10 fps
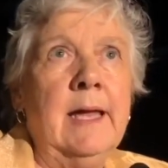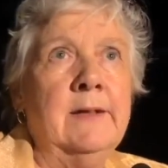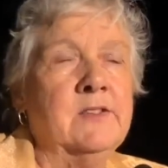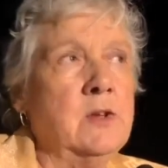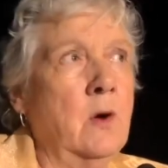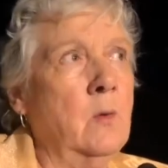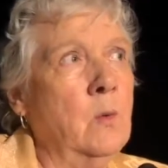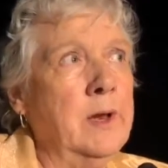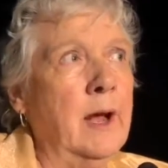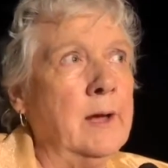And
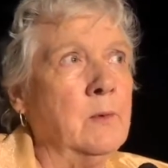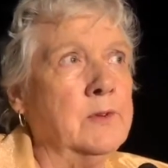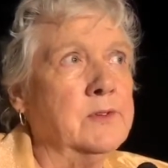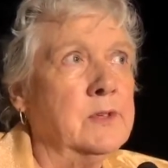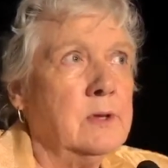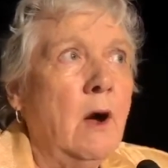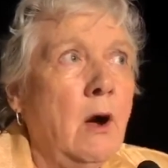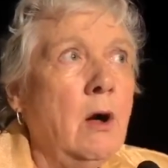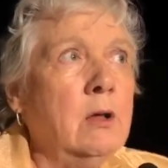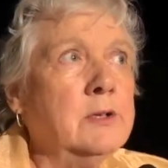so when I was
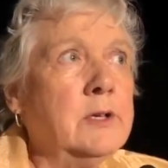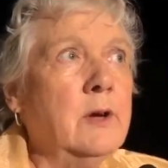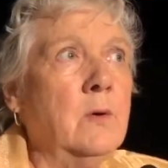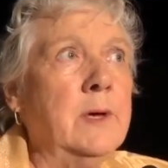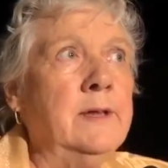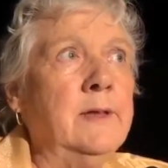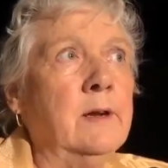called to go in